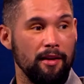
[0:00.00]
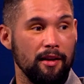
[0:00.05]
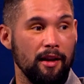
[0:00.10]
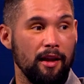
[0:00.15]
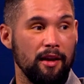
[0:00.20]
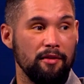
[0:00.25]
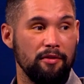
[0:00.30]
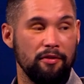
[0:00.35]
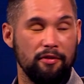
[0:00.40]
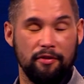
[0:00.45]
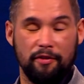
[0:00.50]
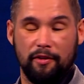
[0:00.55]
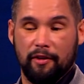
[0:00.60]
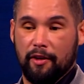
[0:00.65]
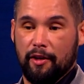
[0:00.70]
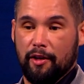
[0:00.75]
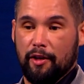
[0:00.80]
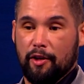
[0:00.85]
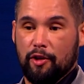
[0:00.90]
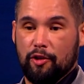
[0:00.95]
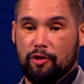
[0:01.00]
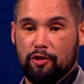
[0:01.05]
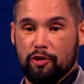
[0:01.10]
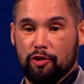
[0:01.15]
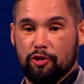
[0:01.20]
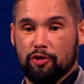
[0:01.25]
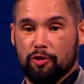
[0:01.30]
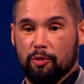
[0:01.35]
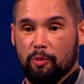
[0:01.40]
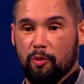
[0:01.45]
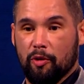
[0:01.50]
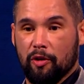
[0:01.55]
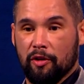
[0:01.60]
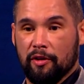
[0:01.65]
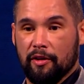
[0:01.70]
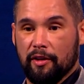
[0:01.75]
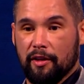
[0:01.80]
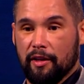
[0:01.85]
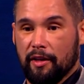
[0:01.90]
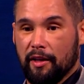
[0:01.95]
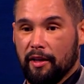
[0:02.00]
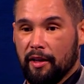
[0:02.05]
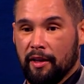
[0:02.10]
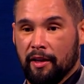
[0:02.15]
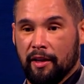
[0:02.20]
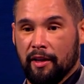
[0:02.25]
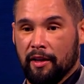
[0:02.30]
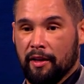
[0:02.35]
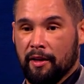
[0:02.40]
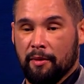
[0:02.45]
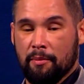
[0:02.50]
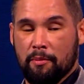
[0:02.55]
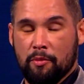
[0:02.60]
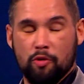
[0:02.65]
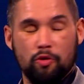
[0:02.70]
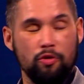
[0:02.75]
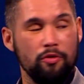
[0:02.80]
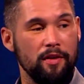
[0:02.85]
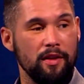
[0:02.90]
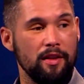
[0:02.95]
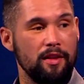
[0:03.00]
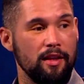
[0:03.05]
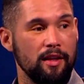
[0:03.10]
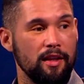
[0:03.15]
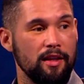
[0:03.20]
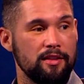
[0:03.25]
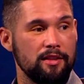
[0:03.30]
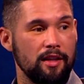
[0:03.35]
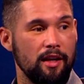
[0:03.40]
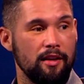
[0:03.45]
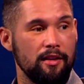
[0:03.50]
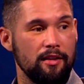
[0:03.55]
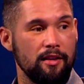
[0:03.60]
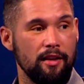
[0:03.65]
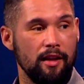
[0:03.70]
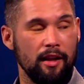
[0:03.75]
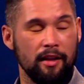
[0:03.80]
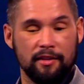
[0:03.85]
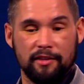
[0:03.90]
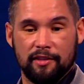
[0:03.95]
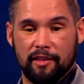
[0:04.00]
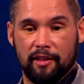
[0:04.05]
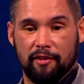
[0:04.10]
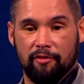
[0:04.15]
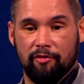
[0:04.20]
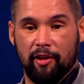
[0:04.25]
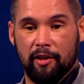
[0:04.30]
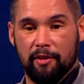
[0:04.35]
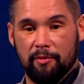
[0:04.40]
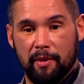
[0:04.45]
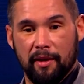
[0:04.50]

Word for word: life to someone in a movie theatre and said, right,